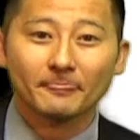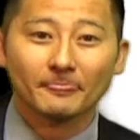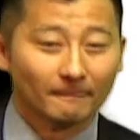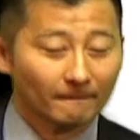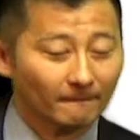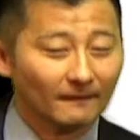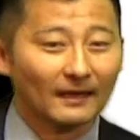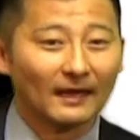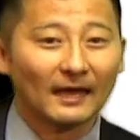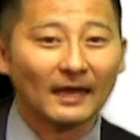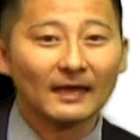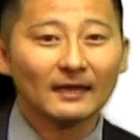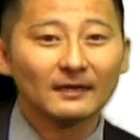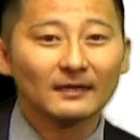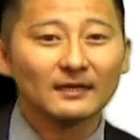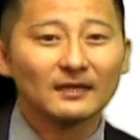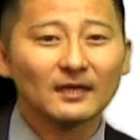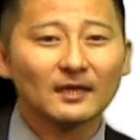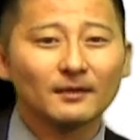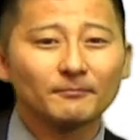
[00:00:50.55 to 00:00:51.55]
Okay,
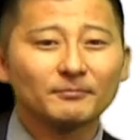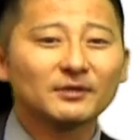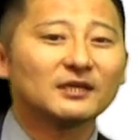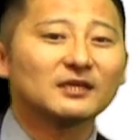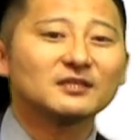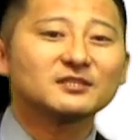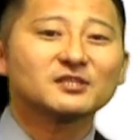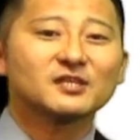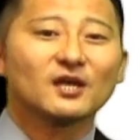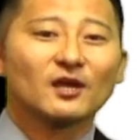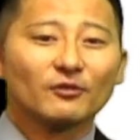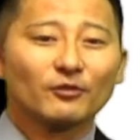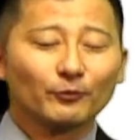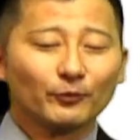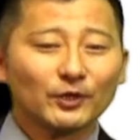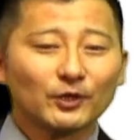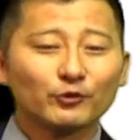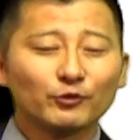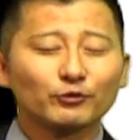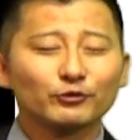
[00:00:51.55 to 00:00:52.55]
because the
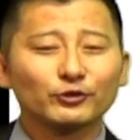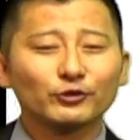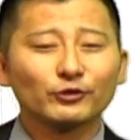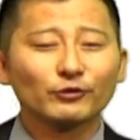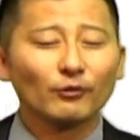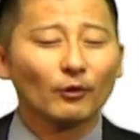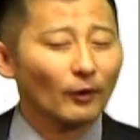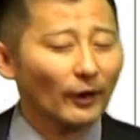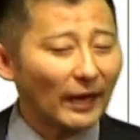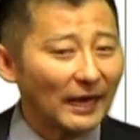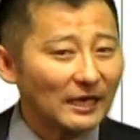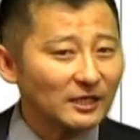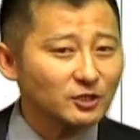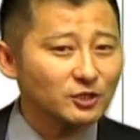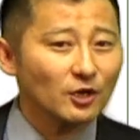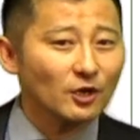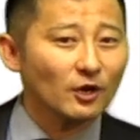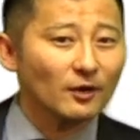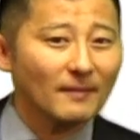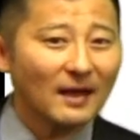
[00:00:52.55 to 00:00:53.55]
recruiter or
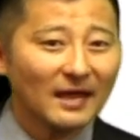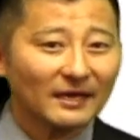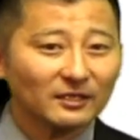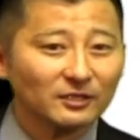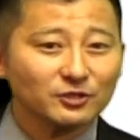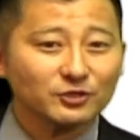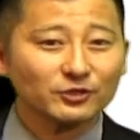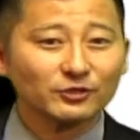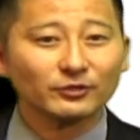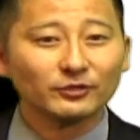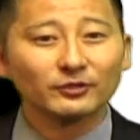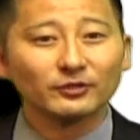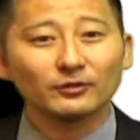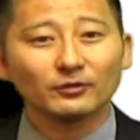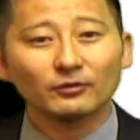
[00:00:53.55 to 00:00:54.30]
HR manager